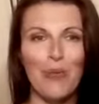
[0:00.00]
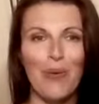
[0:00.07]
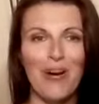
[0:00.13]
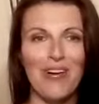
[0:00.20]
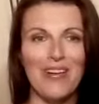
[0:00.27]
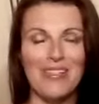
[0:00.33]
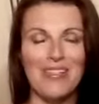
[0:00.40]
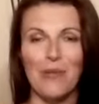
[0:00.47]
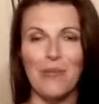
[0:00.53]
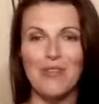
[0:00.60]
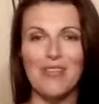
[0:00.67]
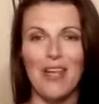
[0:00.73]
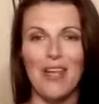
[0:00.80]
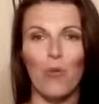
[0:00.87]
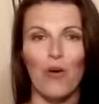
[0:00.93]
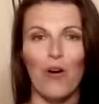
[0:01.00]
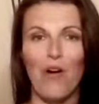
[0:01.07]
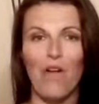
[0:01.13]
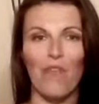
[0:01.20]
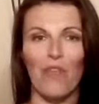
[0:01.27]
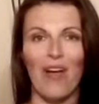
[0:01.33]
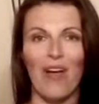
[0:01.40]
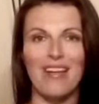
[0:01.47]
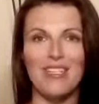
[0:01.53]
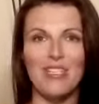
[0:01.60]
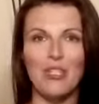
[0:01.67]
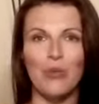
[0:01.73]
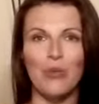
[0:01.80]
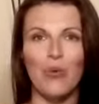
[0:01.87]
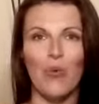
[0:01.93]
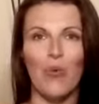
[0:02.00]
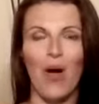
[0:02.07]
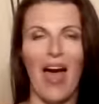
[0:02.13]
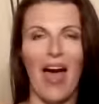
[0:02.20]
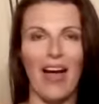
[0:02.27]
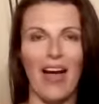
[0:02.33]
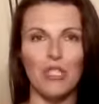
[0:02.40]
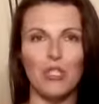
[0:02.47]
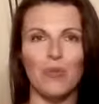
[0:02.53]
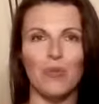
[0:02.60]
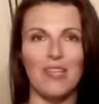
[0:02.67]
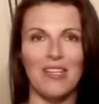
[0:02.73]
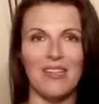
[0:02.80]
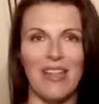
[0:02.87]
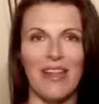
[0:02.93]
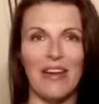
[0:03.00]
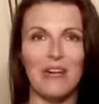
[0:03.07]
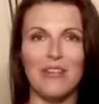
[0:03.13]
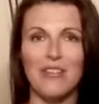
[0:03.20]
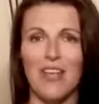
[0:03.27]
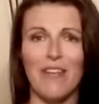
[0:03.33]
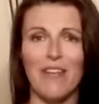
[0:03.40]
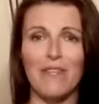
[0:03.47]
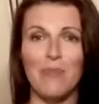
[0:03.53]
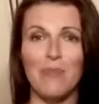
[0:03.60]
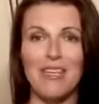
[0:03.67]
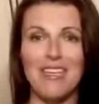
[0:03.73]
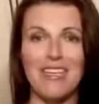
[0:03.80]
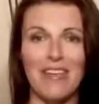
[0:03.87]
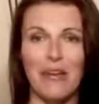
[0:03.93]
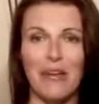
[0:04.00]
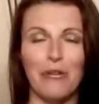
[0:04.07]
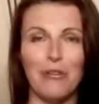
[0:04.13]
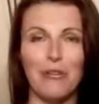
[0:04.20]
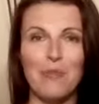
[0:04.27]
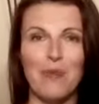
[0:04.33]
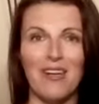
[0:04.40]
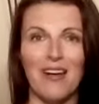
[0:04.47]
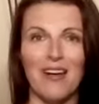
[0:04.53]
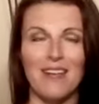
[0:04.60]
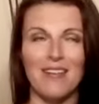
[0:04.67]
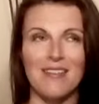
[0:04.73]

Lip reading: where it's almost like we're afraid to actually let ourselves be healed because